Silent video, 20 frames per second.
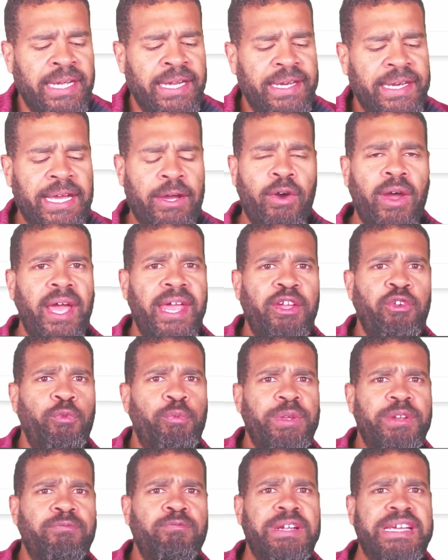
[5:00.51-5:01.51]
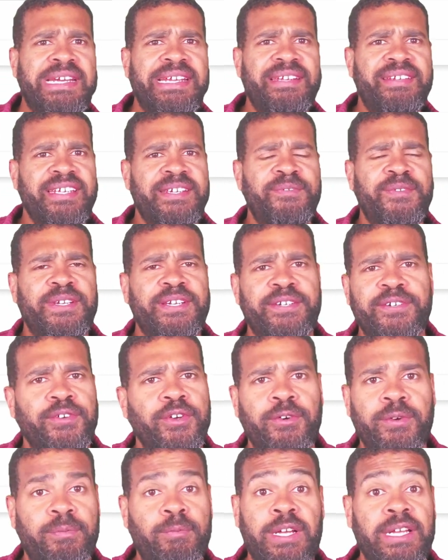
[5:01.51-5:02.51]
Now, it would be really difficult,
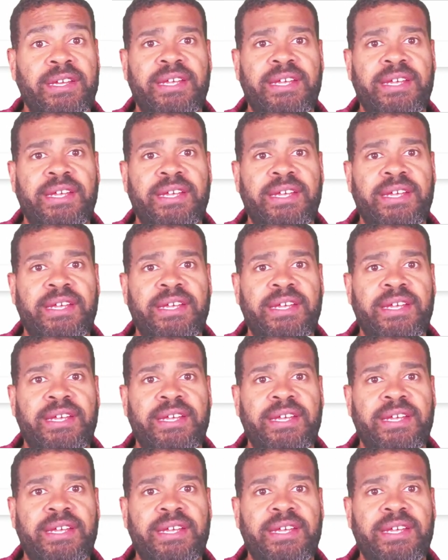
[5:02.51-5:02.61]
or well,